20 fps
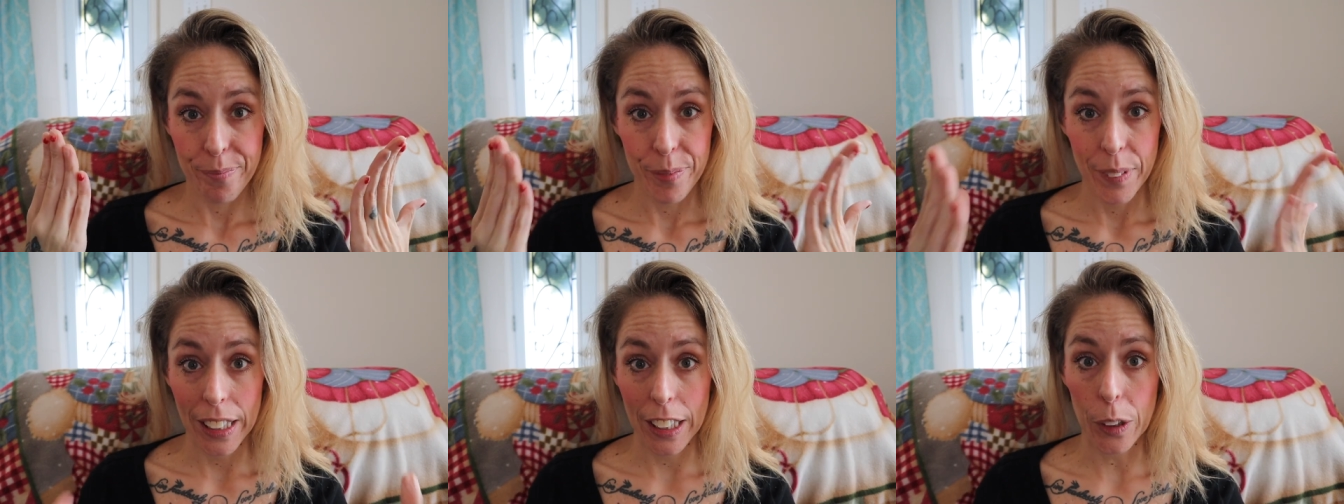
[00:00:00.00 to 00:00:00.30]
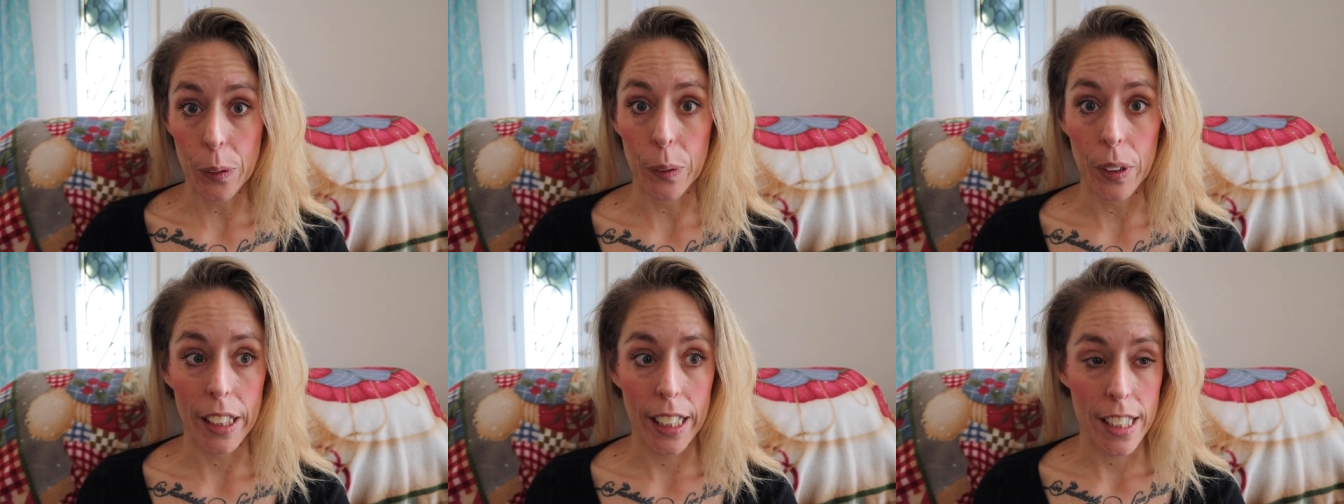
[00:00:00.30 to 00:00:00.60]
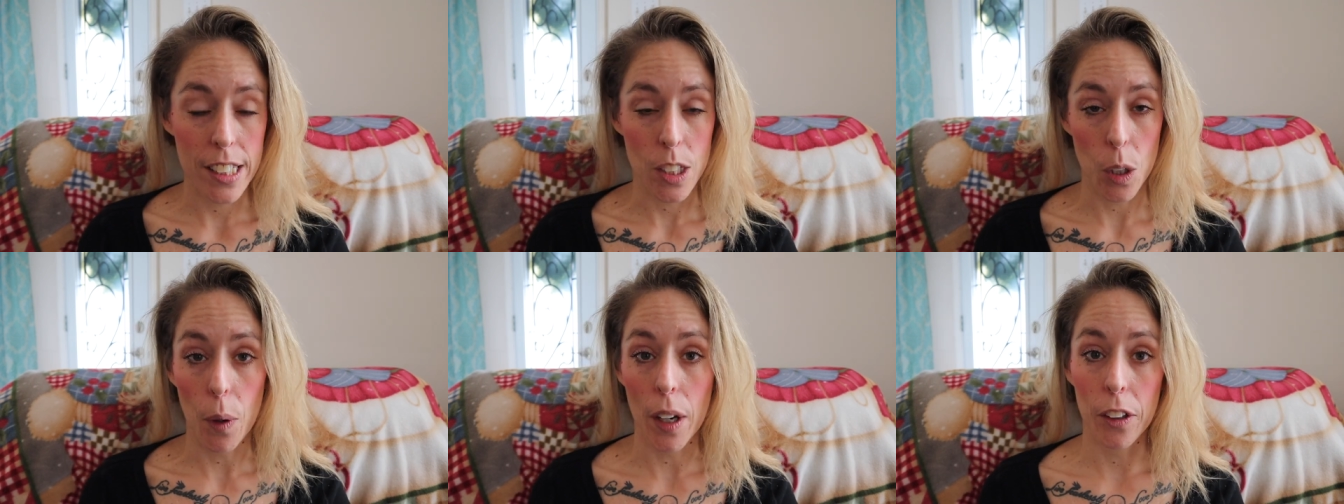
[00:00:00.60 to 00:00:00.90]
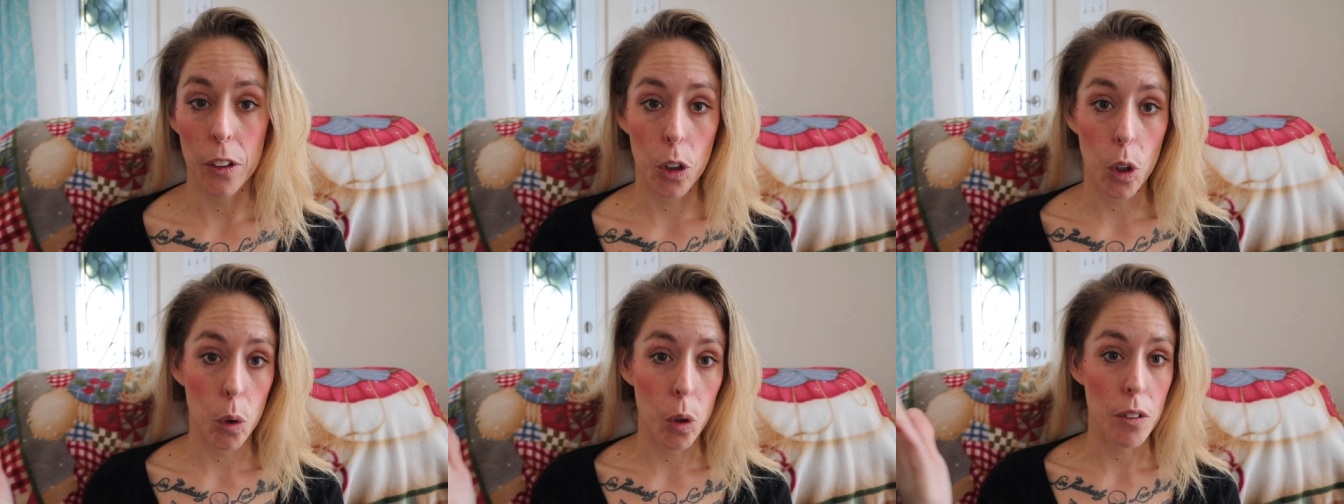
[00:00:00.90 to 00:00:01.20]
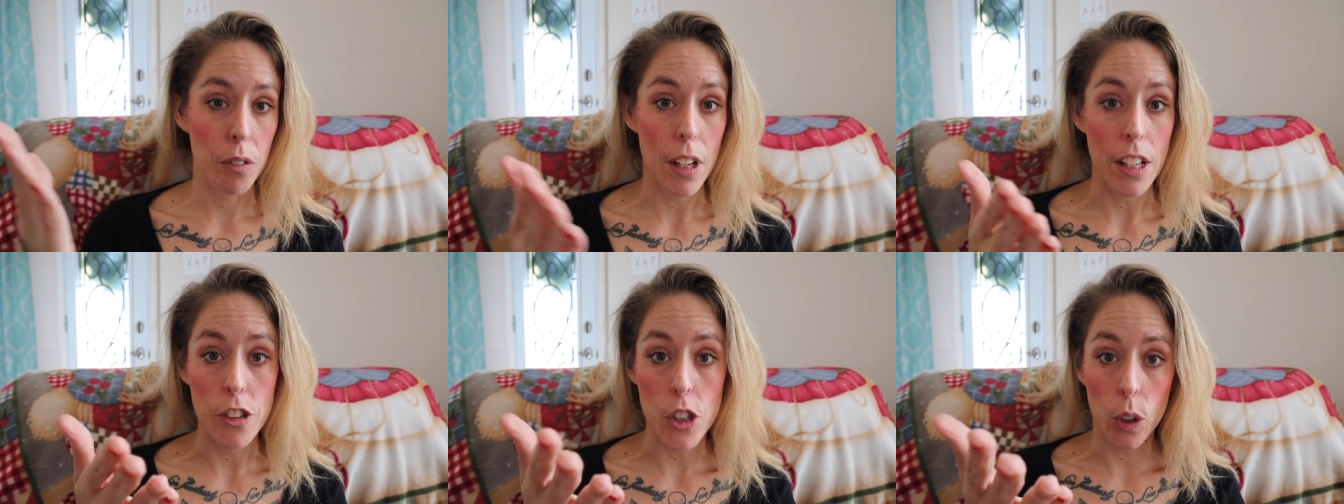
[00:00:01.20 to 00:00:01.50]
literally. So I don't know
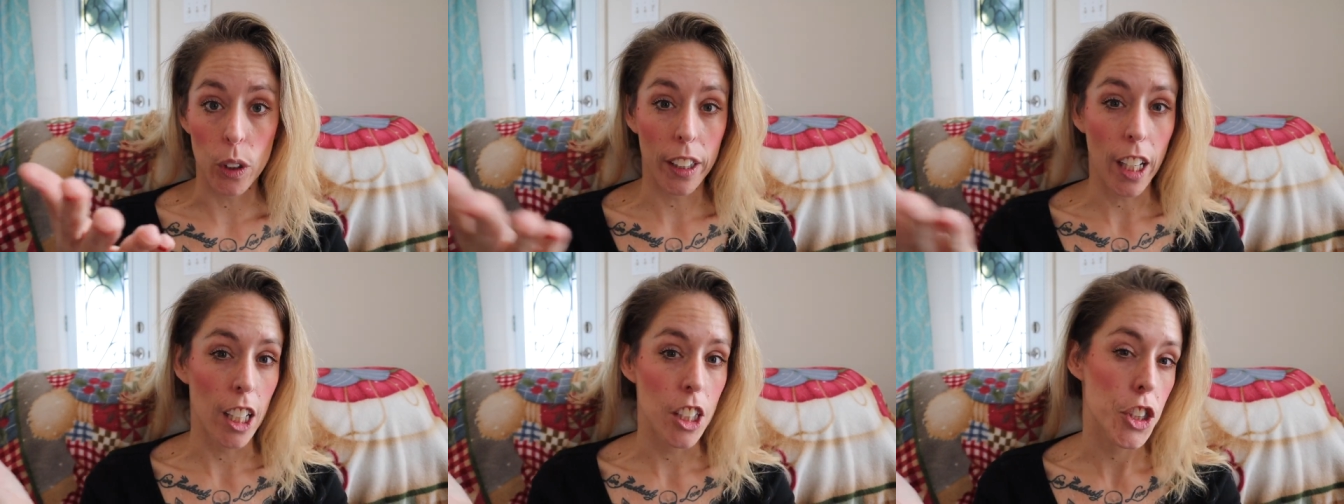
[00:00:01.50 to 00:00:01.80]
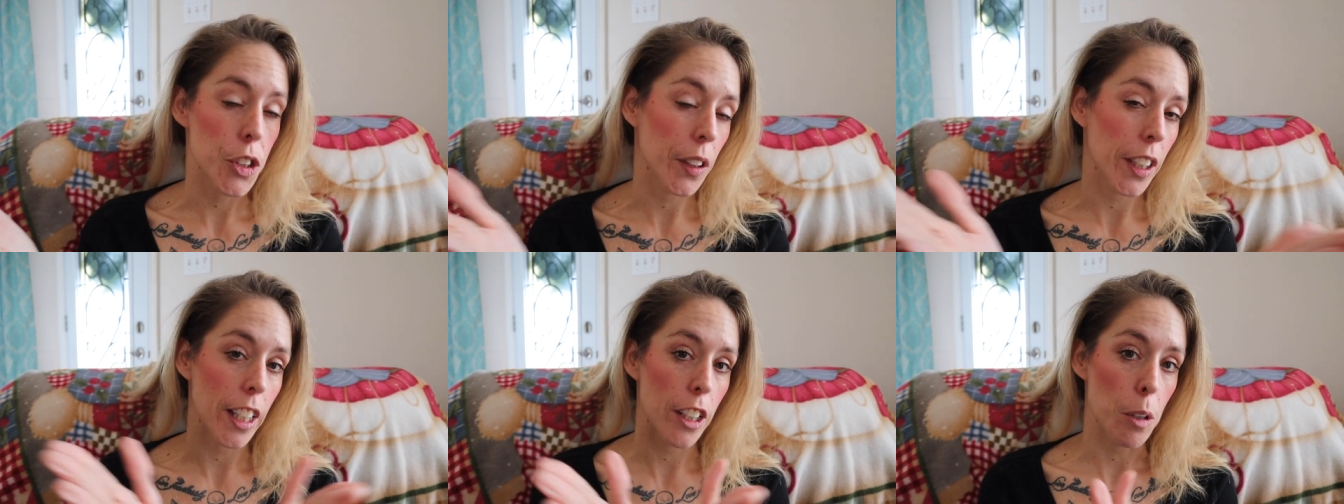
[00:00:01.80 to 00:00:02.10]
if in your country,